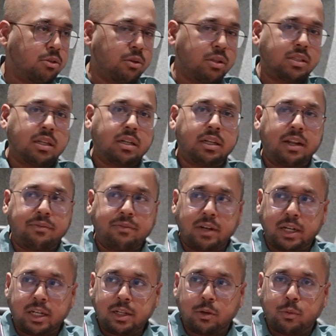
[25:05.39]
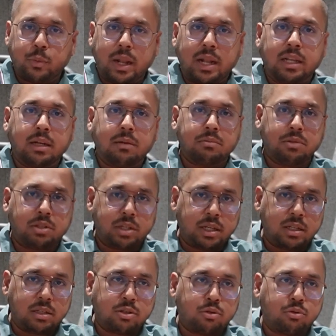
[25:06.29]
So it's definitely a welcome
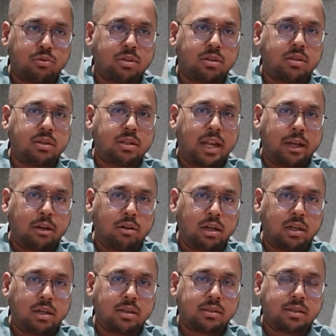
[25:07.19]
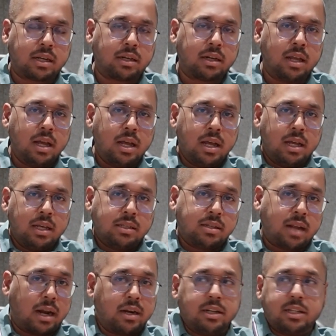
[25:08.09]
change to see regulators and
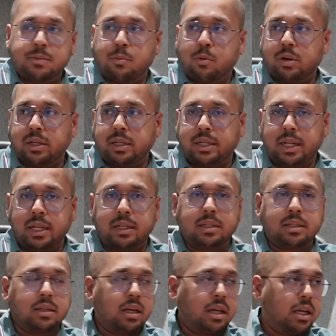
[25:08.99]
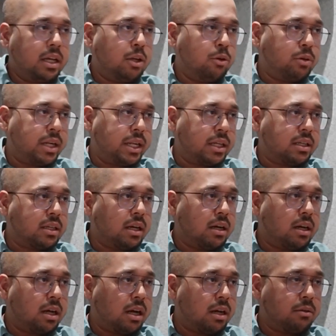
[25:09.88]
standards body take
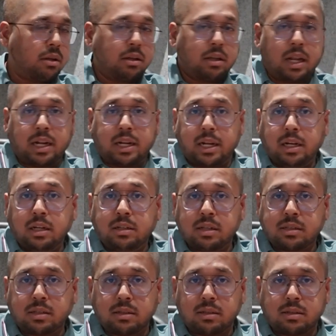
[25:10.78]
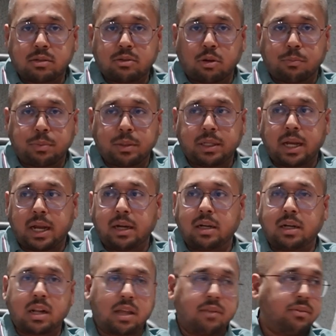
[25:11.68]
an interest in this topic
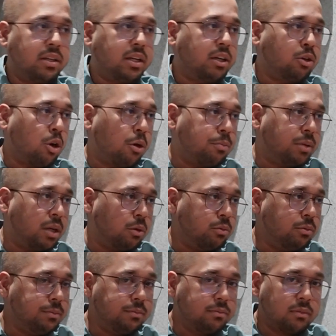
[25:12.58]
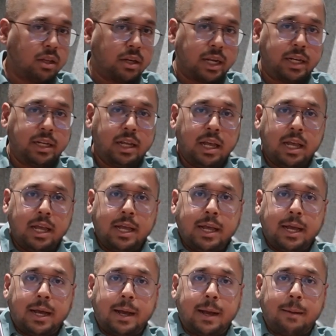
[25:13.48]
and driving it top down, right?
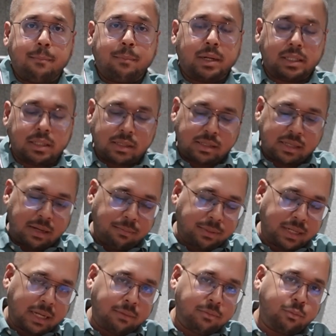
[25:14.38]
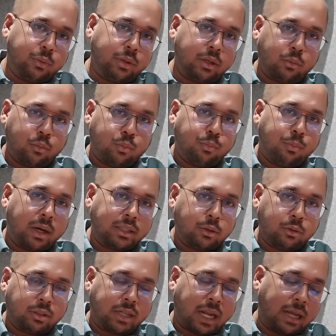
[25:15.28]
But at the same time, when
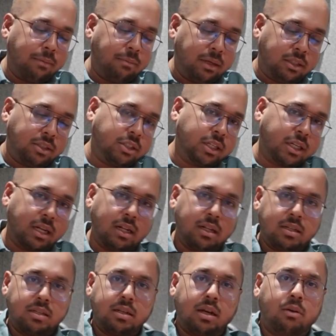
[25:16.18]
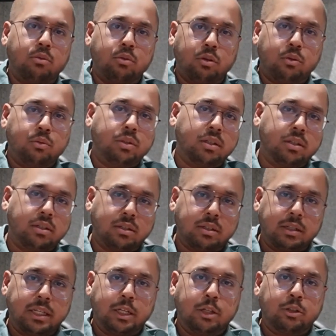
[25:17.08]
by the time it trickles down to
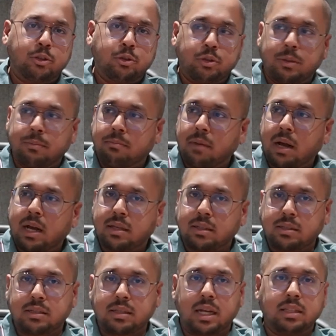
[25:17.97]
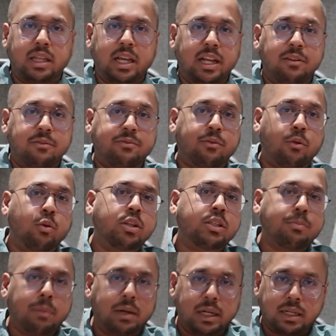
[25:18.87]
the to the mass and the
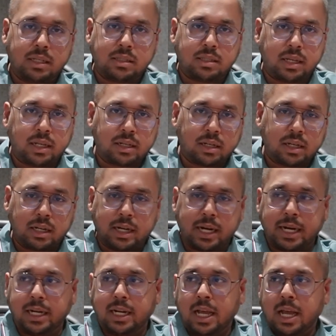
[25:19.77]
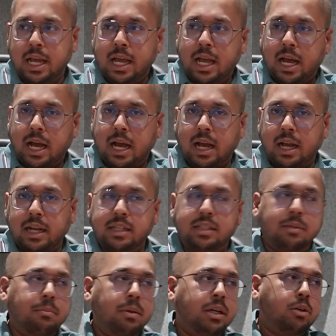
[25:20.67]
enforcement is there, right?
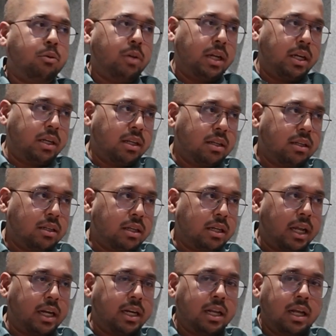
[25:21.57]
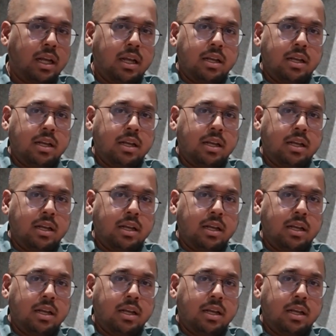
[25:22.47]
It's a bit too late, right?